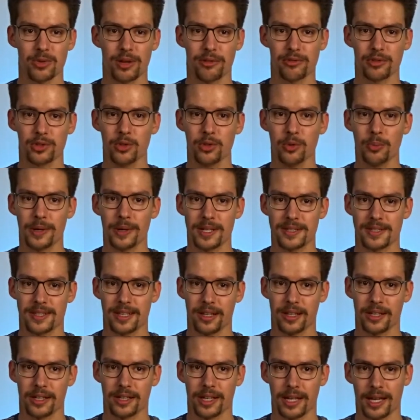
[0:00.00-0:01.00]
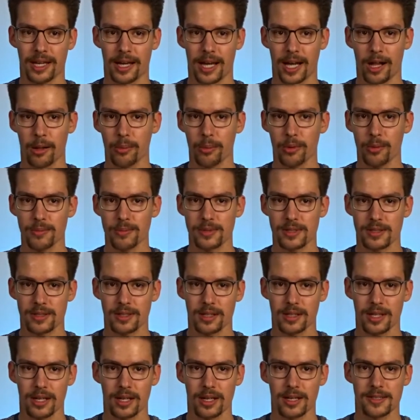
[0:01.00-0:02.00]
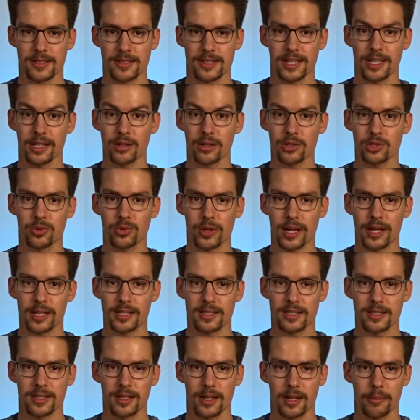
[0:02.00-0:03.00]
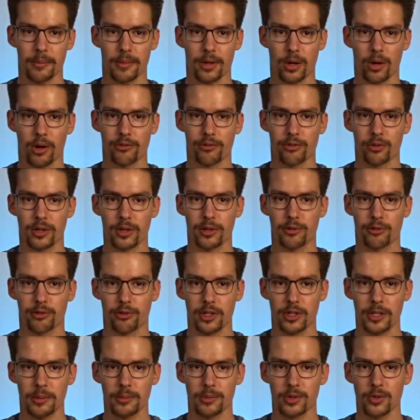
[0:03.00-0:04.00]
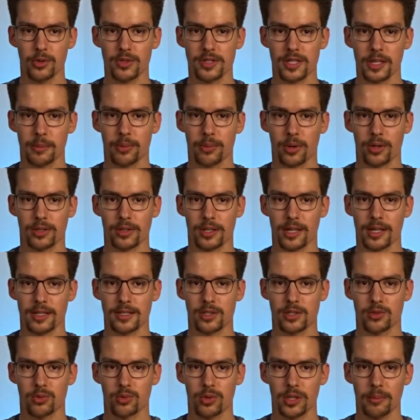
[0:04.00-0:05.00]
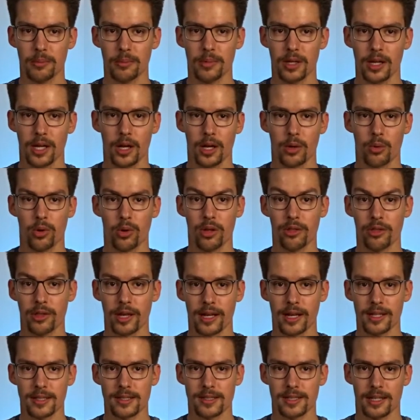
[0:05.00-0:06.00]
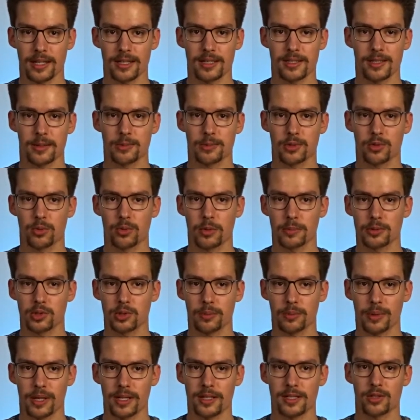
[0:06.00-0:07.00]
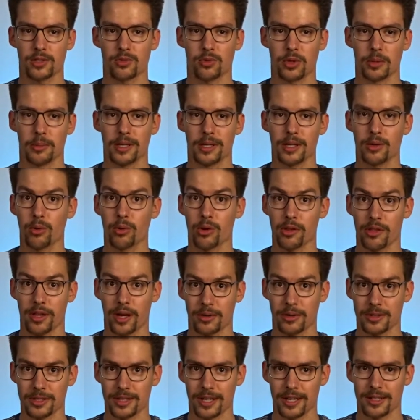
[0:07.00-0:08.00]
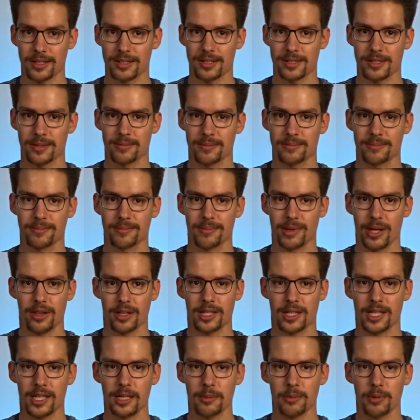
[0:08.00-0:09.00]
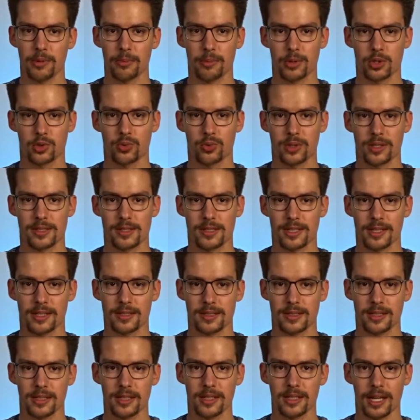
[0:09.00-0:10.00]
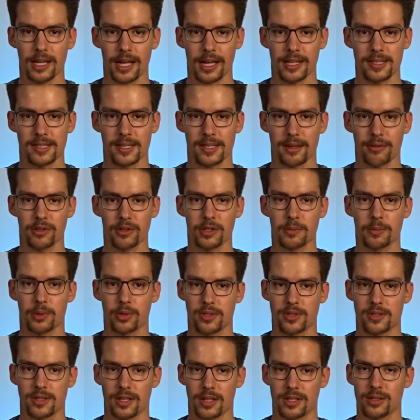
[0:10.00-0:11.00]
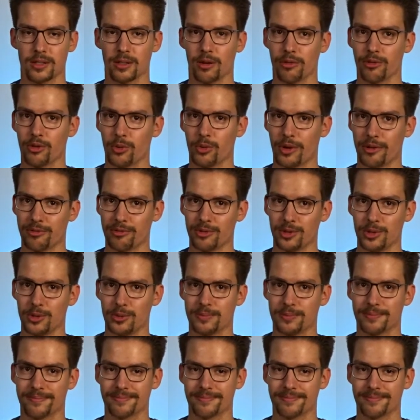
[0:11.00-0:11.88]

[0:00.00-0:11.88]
revenue by selling albums, single tracks, by offering free music podcast stream with ads and subscription-based streaming without ads. They keep between 60 and 70% of the revenue.